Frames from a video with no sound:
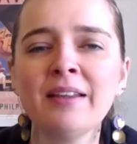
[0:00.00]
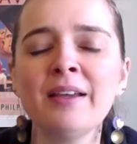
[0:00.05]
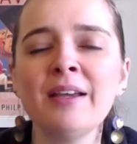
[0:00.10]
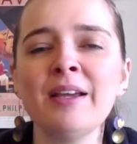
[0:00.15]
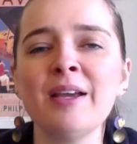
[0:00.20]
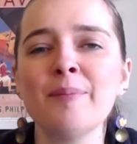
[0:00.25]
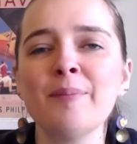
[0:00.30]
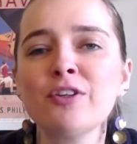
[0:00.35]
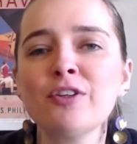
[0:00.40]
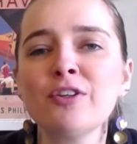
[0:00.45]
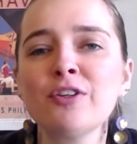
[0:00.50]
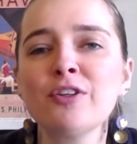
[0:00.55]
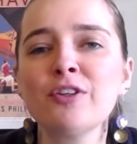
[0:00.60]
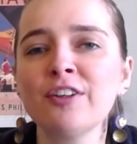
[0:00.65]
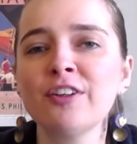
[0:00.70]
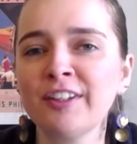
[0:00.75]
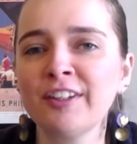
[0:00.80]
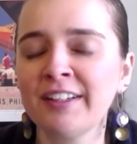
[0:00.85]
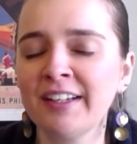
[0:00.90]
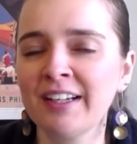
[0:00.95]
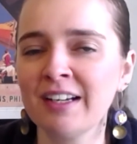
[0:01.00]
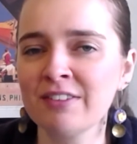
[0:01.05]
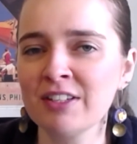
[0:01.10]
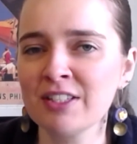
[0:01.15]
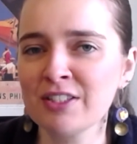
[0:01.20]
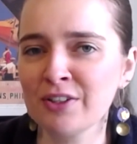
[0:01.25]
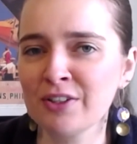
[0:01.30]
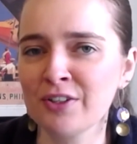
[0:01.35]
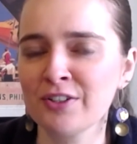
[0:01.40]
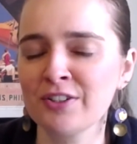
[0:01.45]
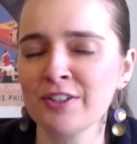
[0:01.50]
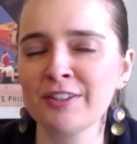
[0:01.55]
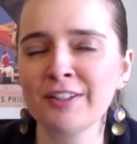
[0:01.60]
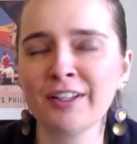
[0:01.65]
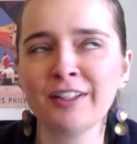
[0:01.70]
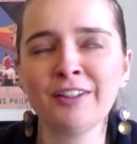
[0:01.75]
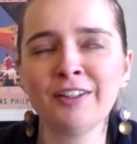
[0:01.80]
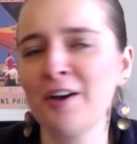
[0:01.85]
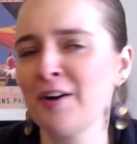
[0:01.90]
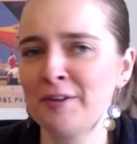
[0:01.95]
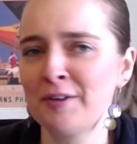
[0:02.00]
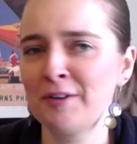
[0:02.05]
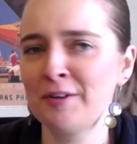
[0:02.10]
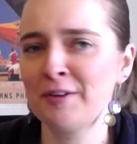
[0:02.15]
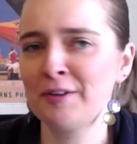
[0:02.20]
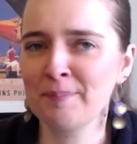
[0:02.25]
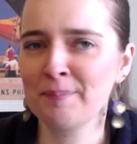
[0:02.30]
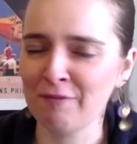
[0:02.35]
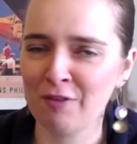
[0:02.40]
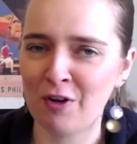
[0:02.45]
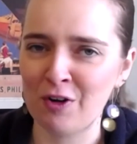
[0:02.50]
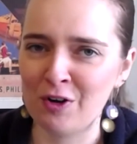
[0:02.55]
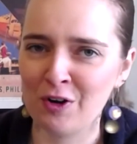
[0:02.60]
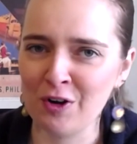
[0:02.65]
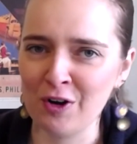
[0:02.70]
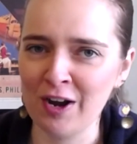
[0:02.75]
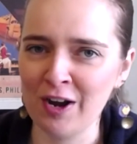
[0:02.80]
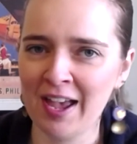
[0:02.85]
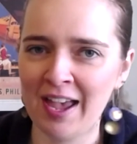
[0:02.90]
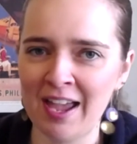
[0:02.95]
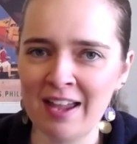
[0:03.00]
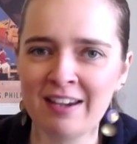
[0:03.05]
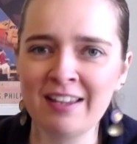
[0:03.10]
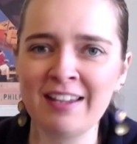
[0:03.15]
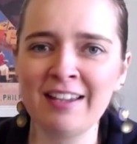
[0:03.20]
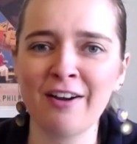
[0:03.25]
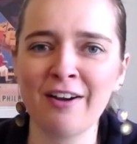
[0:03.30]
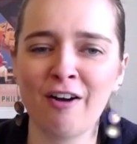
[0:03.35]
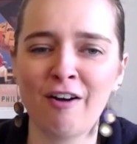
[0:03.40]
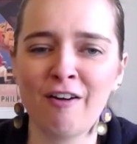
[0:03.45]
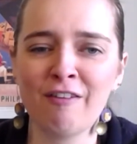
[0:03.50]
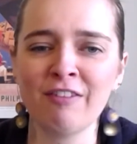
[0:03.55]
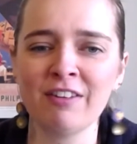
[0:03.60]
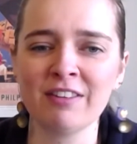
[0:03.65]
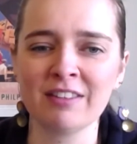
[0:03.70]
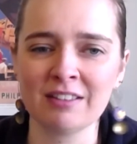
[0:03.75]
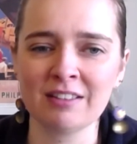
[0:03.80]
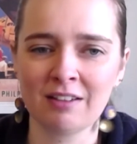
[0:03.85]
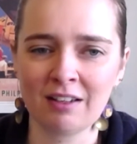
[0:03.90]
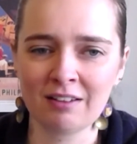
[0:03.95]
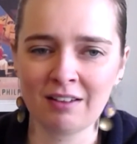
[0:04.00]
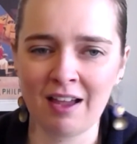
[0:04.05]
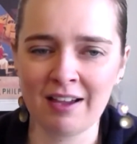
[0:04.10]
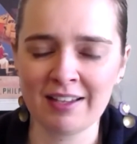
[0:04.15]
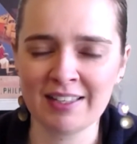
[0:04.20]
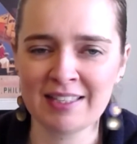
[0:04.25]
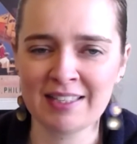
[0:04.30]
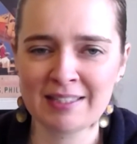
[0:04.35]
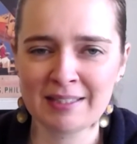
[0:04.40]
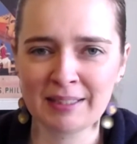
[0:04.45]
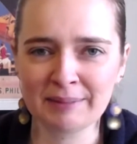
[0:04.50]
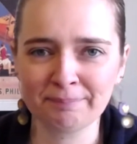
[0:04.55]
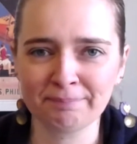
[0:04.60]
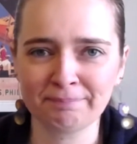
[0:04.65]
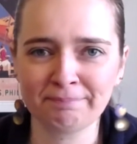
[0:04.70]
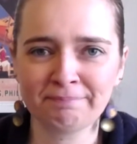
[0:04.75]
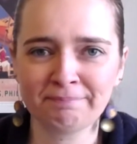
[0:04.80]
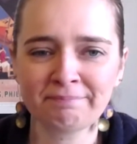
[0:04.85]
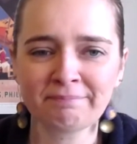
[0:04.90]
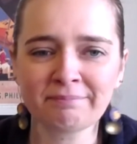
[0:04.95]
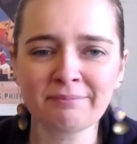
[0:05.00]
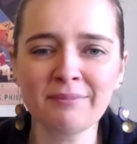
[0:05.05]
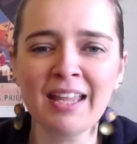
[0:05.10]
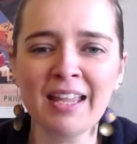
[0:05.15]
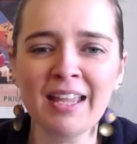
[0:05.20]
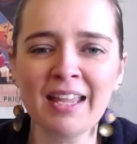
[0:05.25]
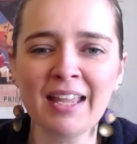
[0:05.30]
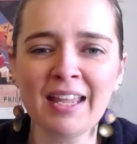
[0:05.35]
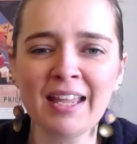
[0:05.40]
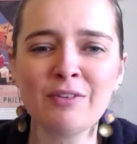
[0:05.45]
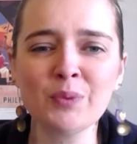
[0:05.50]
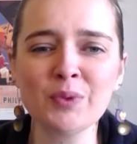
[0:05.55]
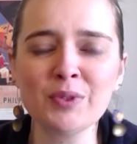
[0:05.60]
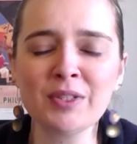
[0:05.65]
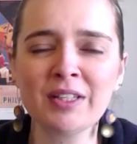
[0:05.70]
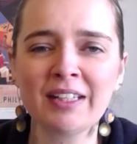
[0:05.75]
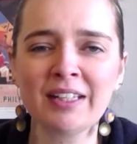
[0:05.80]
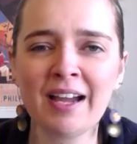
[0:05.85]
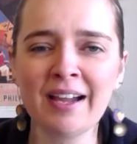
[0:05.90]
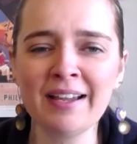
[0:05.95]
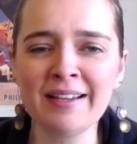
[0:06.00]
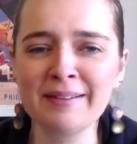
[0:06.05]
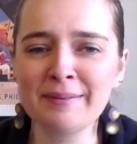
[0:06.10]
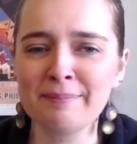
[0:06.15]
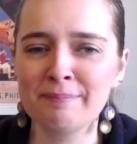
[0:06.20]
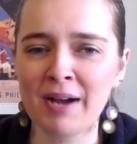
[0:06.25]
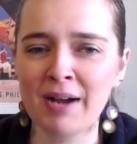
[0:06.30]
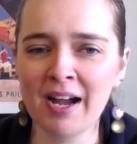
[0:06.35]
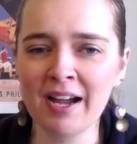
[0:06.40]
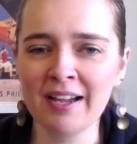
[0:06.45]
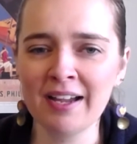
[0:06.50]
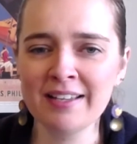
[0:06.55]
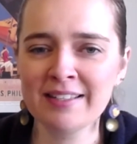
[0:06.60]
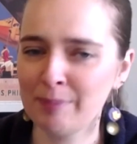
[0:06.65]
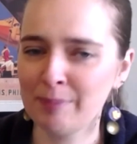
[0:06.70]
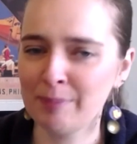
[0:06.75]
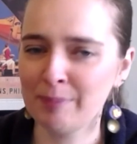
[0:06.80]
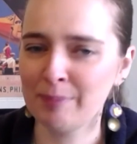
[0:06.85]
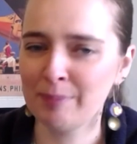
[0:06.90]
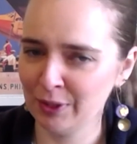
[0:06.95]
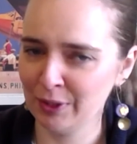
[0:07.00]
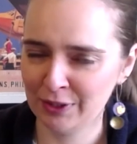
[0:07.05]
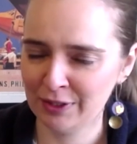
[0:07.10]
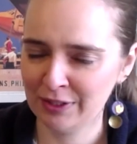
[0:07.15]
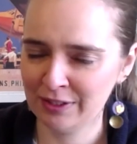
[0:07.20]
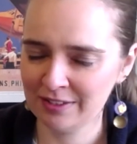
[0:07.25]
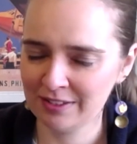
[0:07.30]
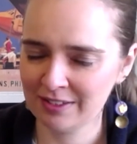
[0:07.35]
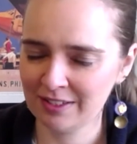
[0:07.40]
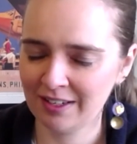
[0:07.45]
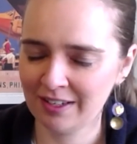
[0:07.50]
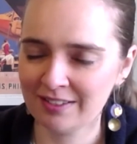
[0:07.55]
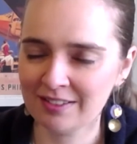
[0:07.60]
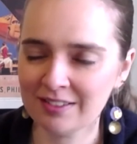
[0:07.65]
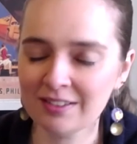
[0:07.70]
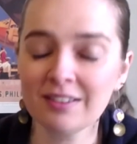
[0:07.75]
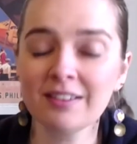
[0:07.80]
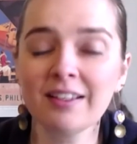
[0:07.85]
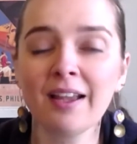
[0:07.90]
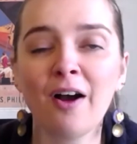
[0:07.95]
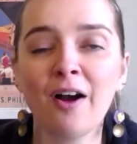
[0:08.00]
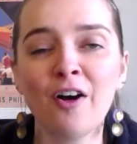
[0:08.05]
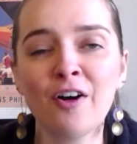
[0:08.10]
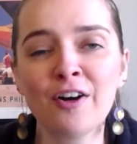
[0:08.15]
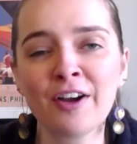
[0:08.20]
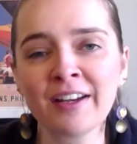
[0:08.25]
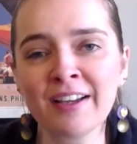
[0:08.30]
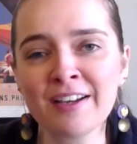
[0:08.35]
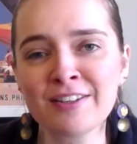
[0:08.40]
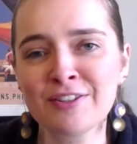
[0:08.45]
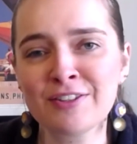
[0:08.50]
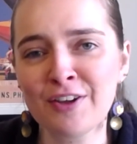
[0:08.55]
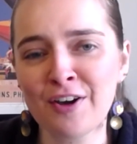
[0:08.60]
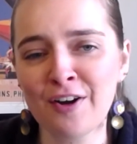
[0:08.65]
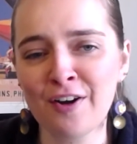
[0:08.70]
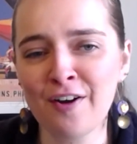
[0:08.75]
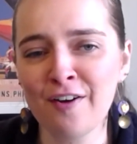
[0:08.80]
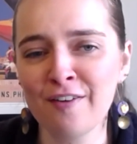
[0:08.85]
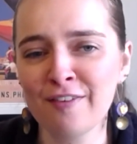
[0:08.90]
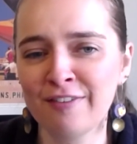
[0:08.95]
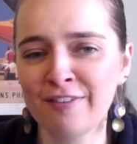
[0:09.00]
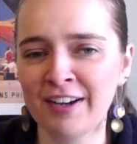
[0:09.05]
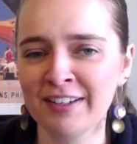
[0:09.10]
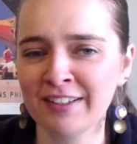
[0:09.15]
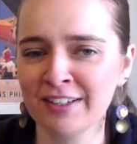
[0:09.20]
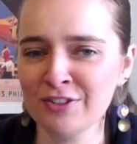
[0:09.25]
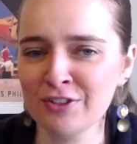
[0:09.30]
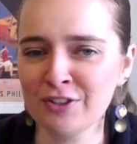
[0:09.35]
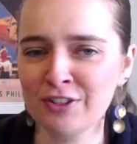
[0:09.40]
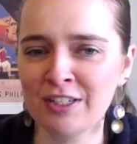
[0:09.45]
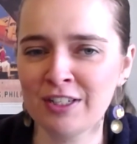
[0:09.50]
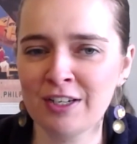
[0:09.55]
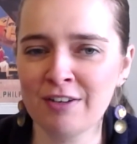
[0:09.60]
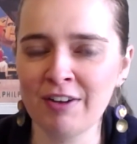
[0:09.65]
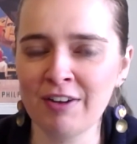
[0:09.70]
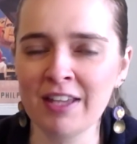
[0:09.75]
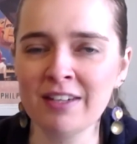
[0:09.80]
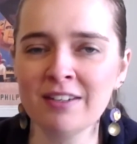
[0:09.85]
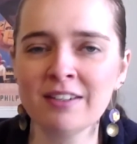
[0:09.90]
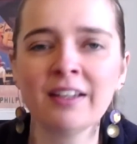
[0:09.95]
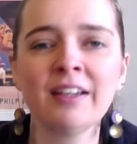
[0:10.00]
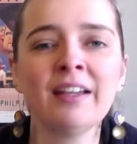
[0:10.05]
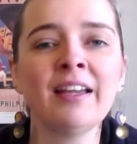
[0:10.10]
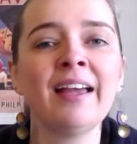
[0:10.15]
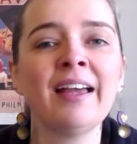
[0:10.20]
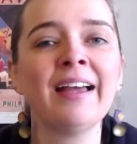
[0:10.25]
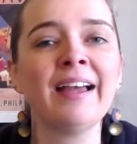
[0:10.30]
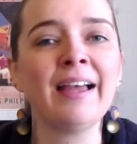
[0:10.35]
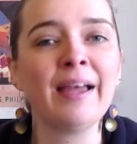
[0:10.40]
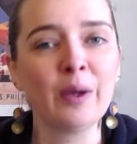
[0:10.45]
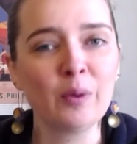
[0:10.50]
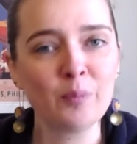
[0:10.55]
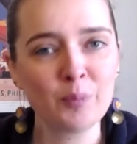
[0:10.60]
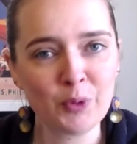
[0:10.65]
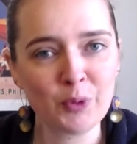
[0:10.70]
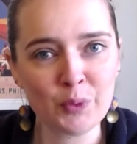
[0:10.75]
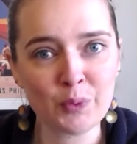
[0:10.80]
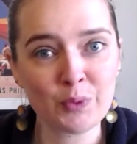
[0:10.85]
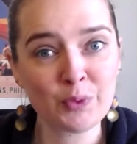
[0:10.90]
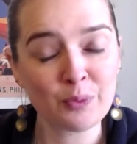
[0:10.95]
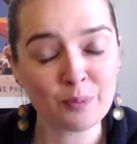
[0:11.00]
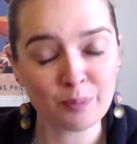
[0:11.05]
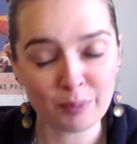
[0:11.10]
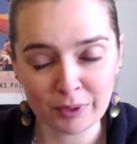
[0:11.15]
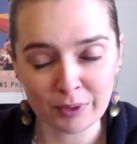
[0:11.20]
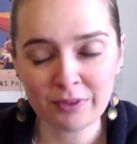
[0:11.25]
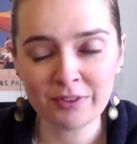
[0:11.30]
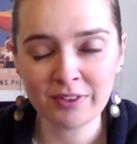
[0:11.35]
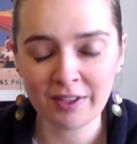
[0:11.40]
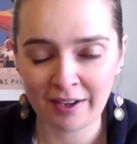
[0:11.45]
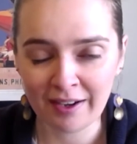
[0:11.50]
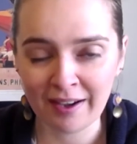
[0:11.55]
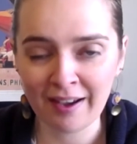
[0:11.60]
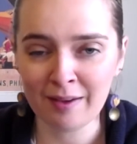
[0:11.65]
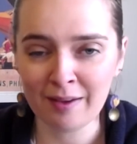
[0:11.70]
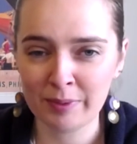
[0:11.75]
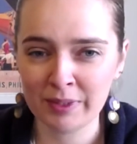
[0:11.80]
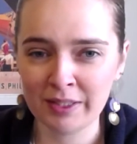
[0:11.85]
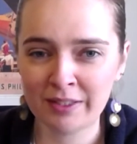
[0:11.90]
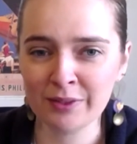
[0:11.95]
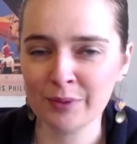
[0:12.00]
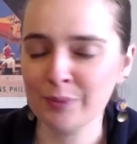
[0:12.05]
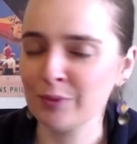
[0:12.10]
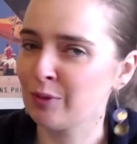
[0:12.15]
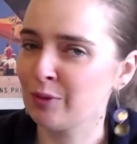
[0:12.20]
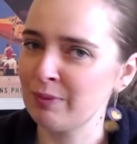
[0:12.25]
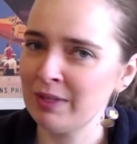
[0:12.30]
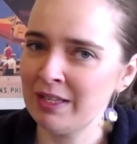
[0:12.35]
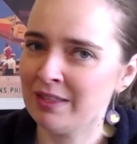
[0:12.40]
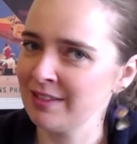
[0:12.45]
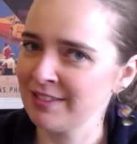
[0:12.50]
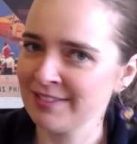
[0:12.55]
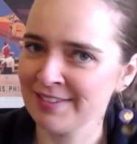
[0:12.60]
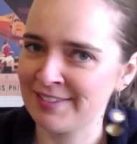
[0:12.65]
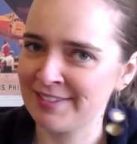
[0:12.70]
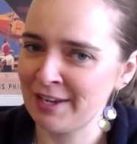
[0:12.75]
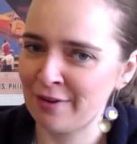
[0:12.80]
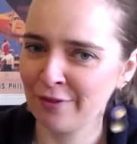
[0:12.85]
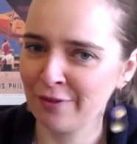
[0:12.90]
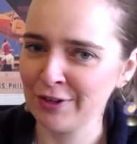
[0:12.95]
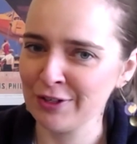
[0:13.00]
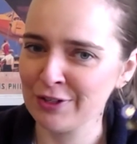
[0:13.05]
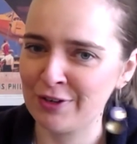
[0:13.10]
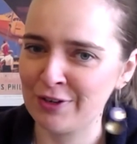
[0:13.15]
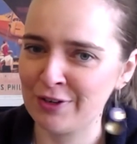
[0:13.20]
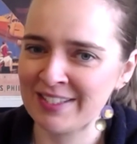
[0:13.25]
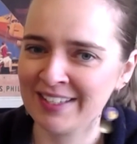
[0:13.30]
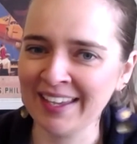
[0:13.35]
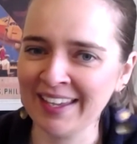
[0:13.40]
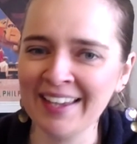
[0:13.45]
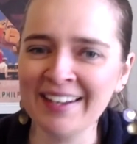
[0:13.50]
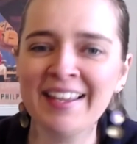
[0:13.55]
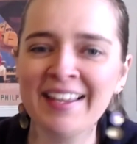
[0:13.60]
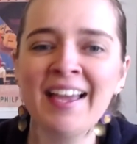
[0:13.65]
because you're going to have it sorted long before any of the deadlines. If you would like my support to organise your financial year end, help you to build that habit that will mean this is never a stress again,